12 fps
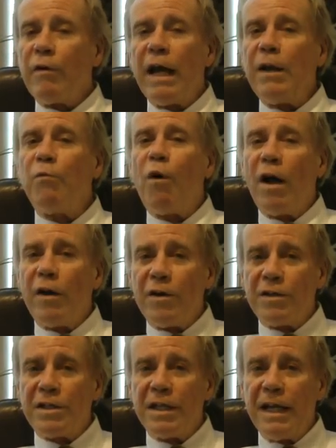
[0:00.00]

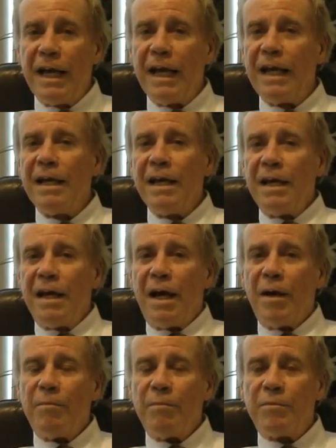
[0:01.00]
rainwater today
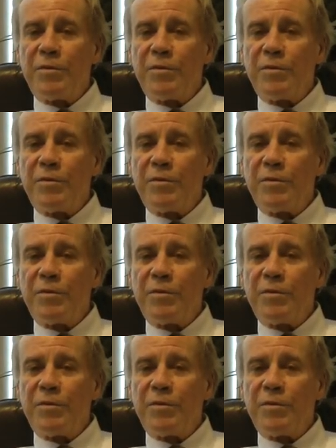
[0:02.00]
um,